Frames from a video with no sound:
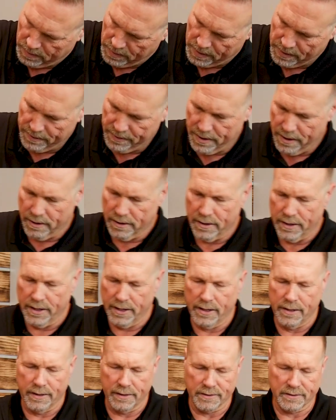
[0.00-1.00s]
And there it
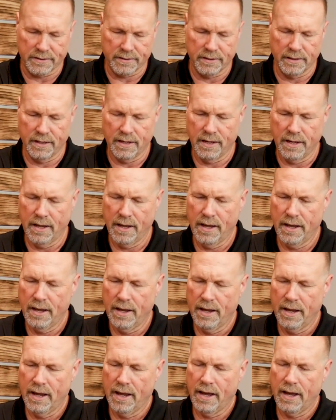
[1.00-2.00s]
is.
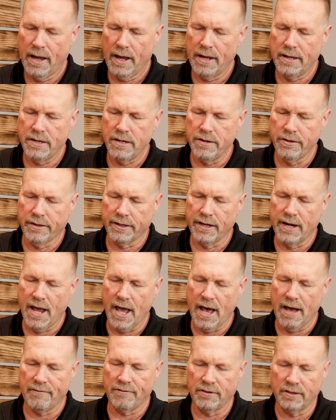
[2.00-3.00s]
And you can
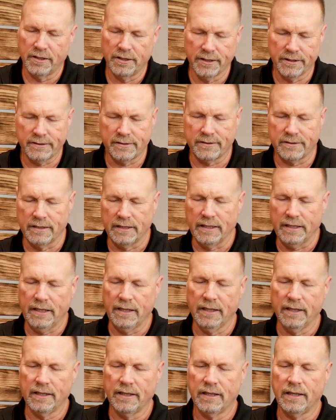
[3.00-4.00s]
have a
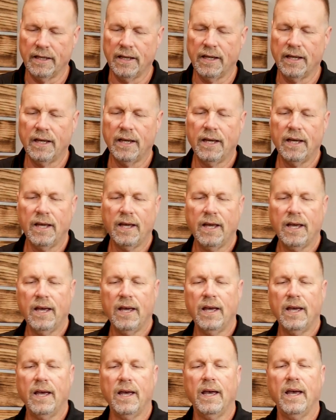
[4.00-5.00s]
look-see,
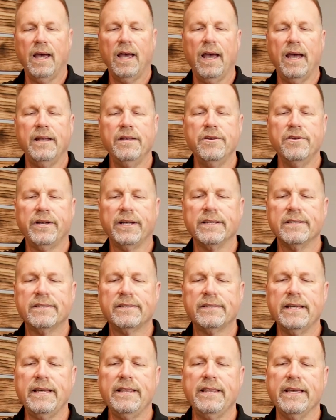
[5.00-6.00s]
and you can
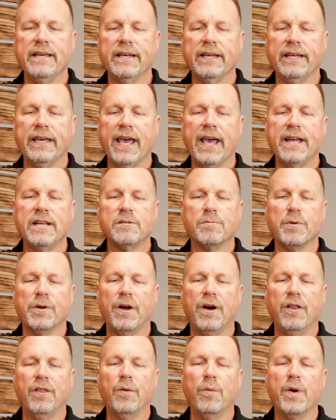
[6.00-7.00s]
see the engagement
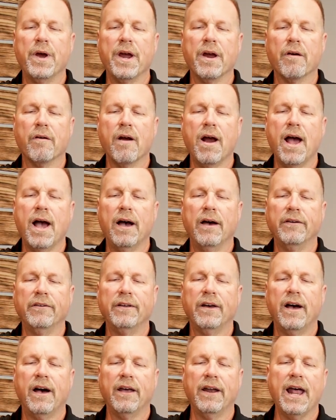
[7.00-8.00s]
all the way around
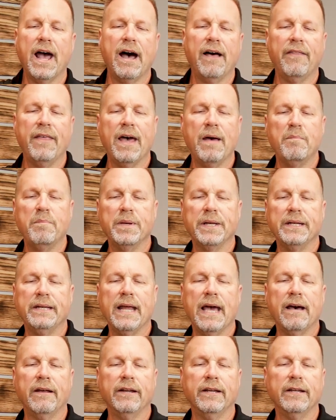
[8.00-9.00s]
on how that bit
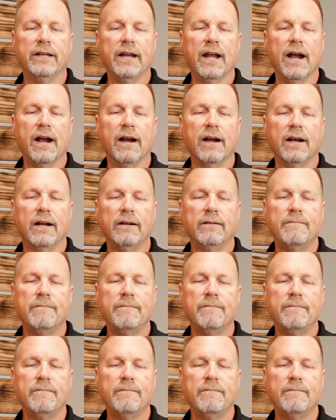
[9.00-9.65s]
down in there.